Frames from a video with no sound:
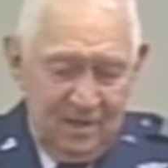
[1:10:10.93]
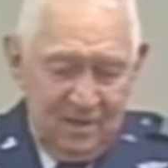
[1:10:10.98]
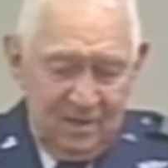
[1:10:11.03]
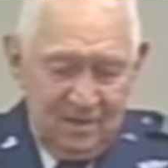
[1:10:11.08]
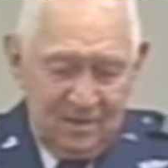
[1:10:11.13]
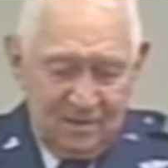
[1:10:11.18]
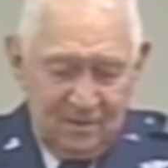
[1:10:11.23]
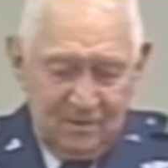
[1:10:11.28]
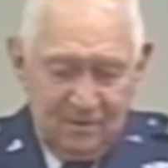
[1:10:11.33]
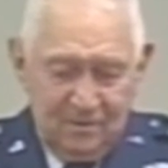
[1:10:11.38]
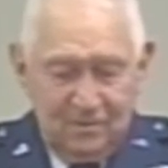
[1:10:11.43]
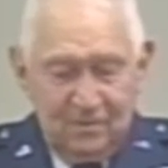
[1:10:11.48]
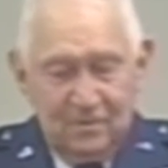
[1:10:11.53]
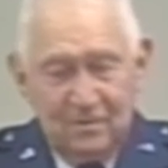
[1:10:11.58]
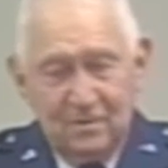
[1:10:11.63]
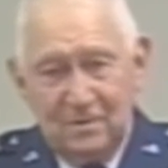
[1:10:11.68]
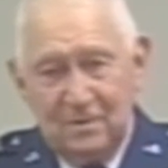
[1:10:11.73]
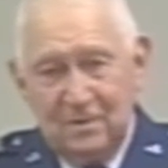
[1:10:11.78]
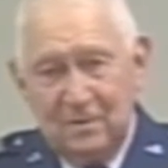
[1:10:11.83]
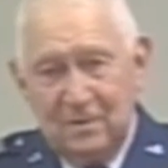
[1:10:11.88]
So
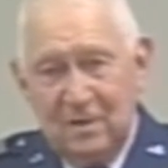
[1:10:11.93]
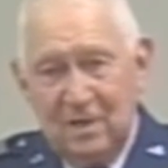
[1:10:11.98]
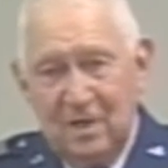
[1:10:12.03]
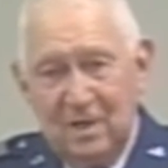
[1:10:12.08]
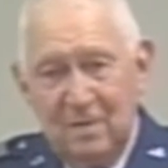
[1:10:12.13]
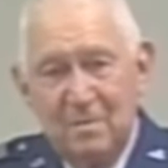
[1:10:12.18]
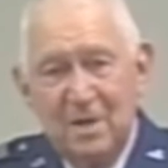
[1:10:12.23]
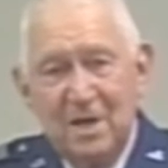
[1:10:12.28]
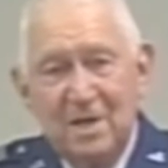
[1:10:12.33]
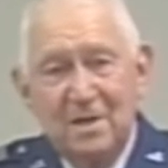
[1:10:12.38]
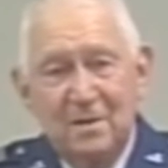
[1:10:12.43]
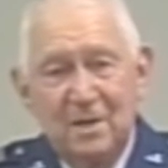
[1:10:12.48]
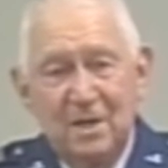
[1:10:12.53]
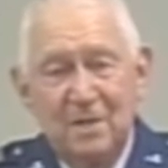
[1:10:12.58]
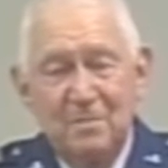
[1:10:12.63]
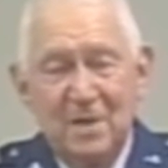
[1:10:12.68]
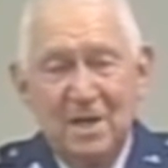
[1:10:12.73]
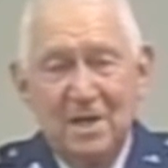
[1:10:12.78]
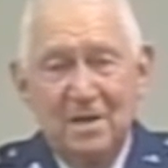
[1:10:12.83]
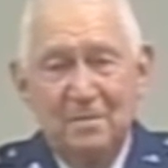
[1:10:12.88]
made a, he
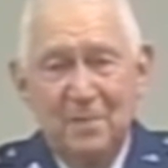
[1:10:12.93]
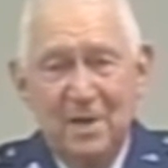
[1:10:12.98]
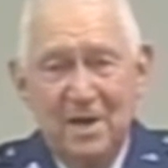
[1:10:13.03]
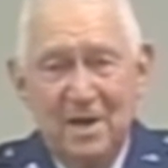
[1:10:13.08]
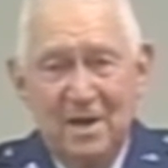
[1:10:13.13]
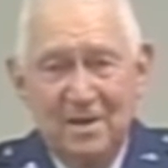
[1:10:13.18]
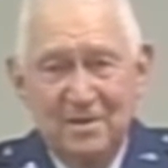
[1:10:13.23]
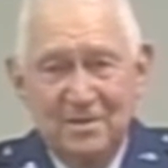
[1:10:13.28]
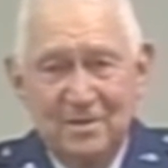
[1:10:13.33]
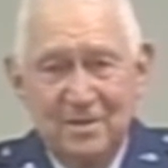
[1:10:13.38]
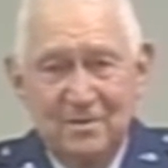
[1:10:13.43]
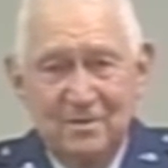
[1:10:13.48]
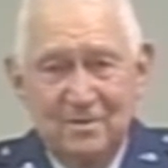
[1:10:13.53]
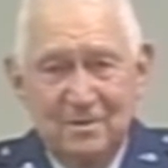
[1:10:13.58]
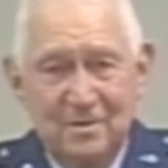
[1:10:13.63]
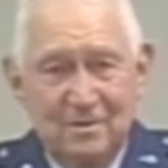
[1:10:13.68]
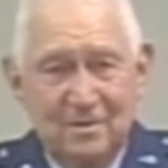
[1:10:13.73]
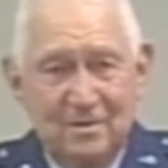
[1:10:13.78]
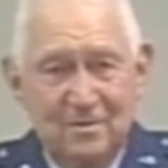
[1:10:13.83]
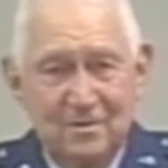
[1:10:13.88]
made a parachute.
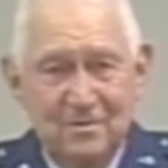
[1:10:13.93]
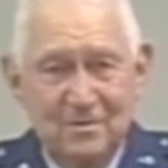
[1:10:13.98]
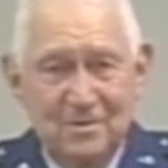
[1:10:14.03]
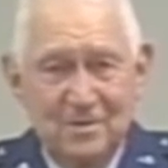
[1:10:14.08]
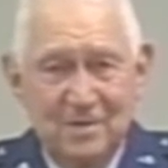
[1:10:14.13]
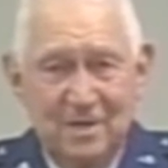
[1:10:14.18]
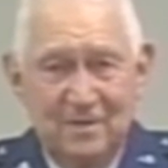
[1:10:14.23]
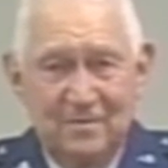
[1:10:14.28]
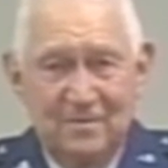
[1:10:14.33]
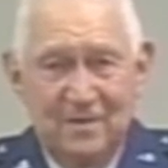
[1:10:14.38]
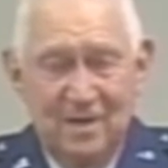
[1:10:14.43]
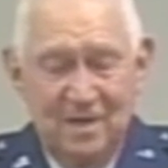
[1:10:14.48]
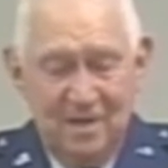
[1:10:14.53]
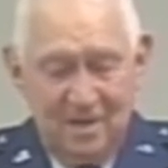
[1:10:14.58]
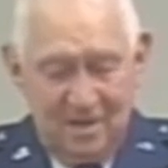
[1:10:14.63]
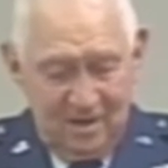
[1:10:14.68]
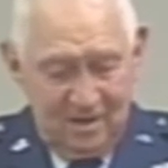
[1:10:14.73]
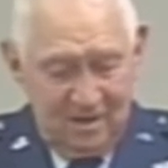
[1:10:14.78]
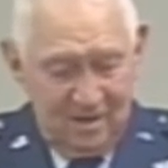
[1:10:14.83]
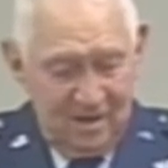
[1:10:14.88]
The crew chief did,
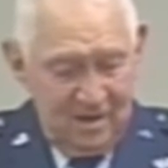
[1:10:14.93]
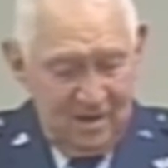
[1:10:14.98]
and